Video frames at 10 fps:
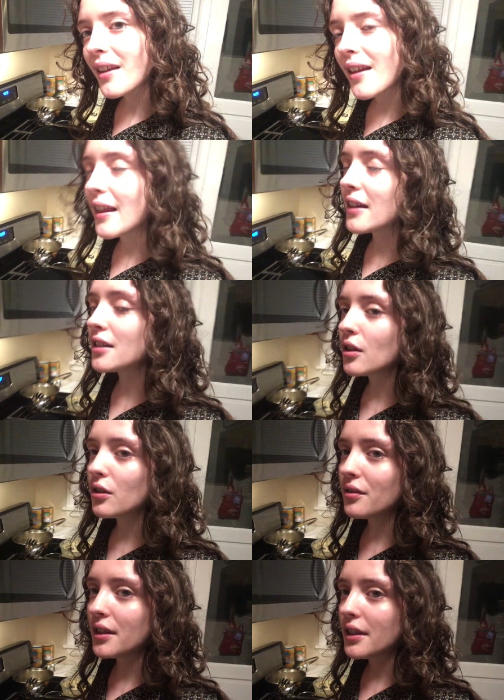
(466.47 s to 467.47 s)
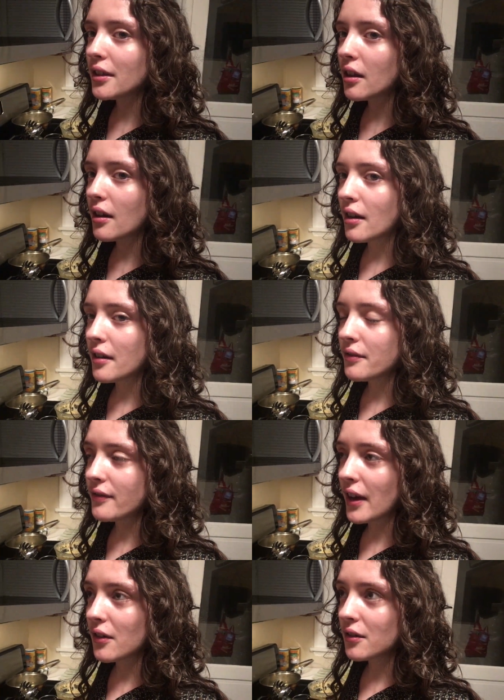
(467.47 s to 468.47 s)
And that's including
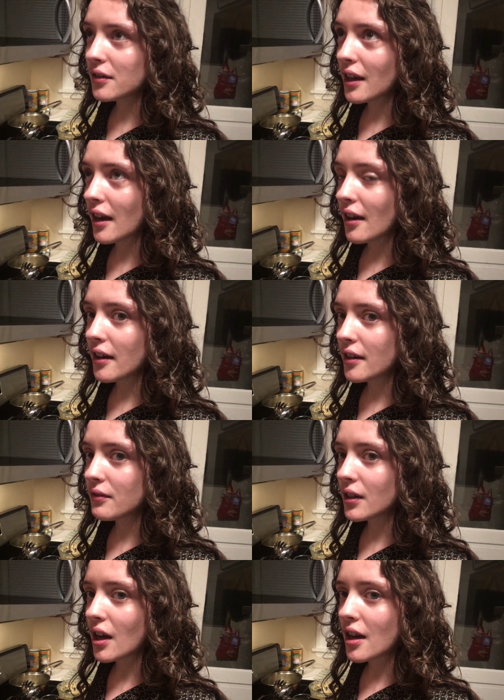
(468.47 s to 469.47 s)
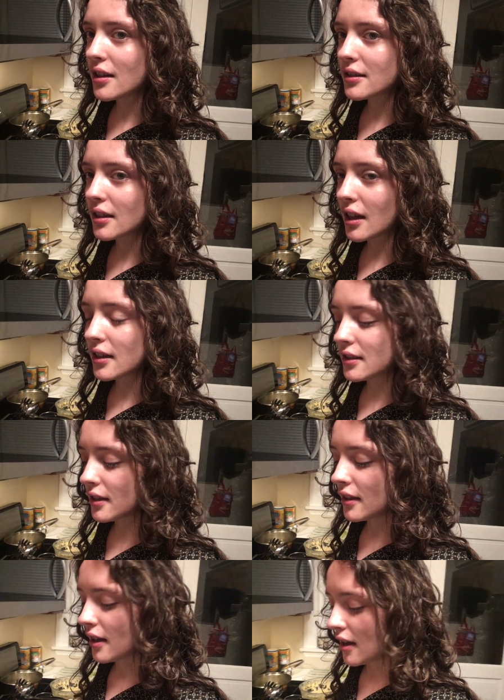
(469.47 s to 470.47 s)
fennel, carrot, ricotta
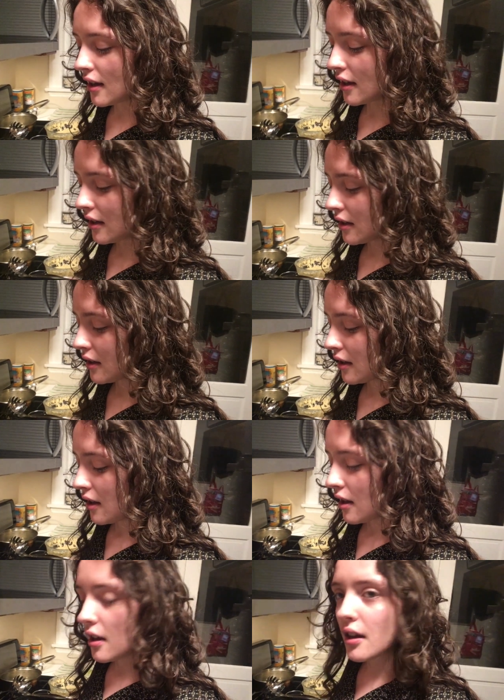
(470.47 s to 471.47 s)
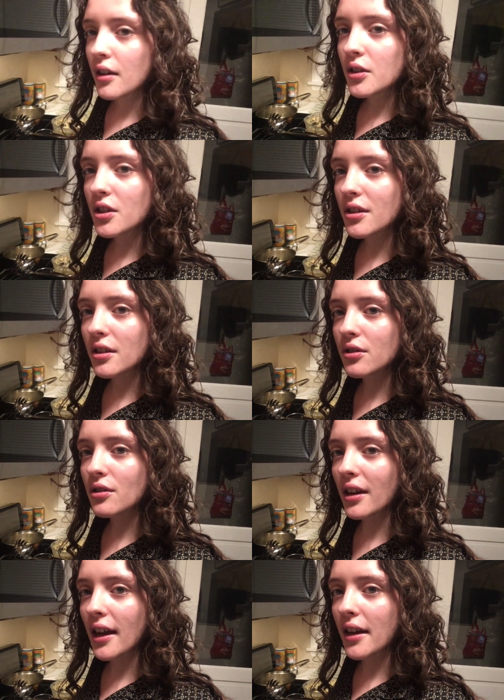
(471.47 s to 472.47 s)
salata, and just the
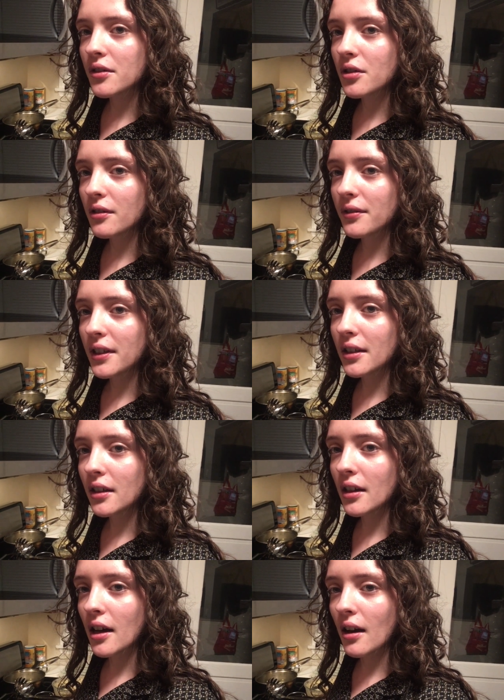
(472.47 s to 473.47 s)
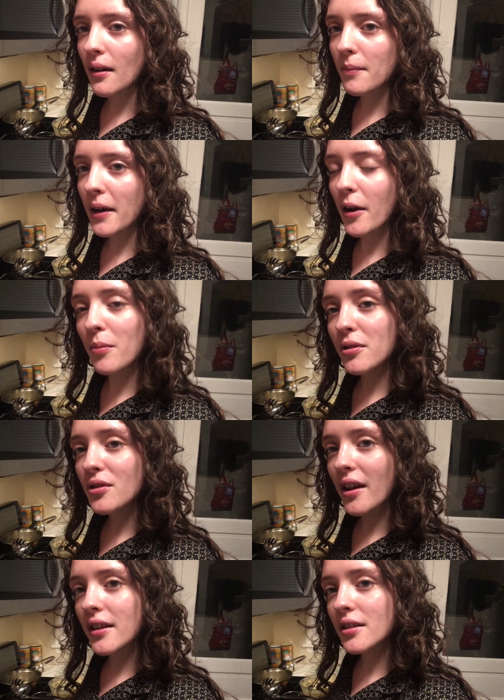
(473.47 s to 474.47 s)
straight anchovy. I hope you
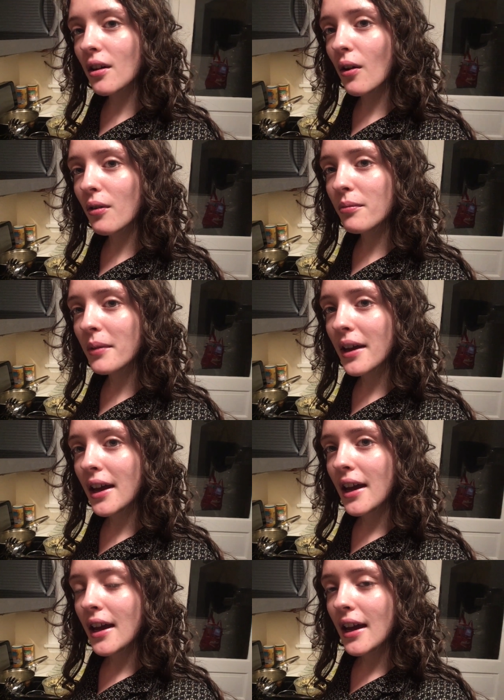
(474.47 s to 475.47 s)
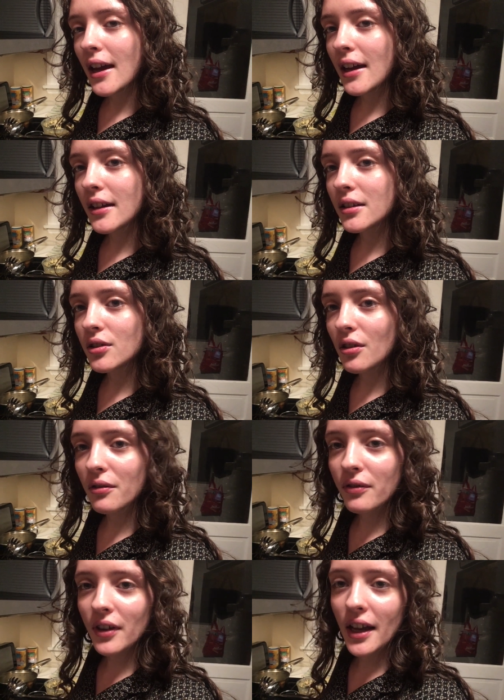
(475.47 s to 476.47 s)
try this at home, and
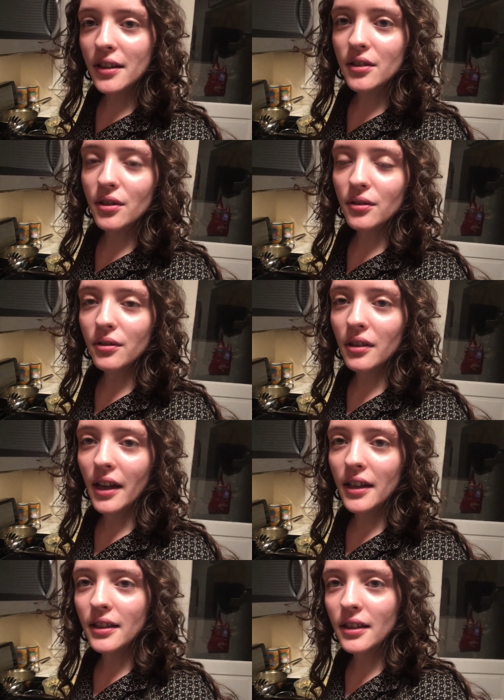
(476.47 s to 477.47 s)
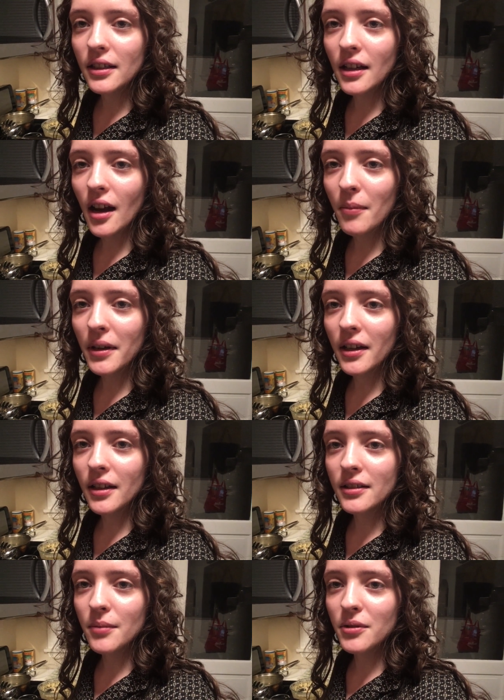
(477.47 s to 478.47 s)
don't forget to like, comment,
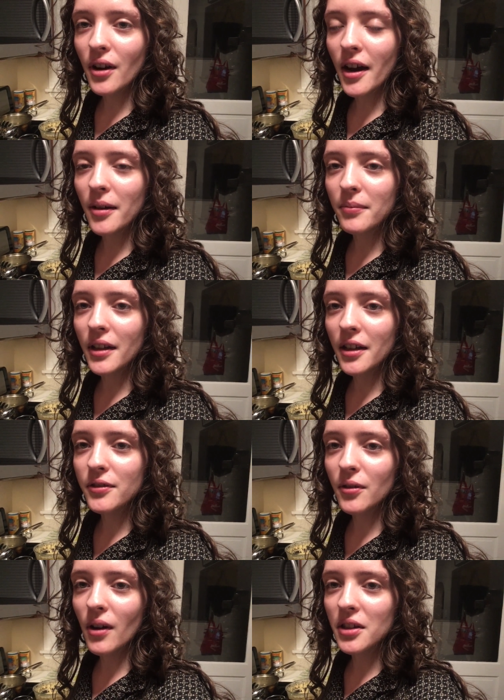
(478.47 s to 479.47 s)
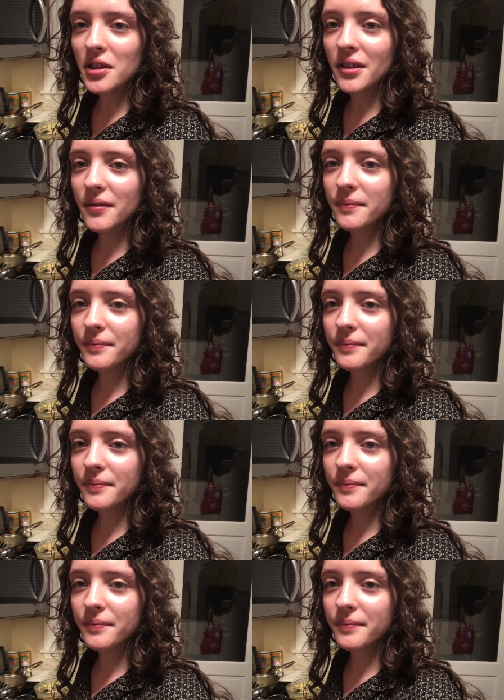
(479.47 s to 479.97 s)
and subscribe. Thanks for watching.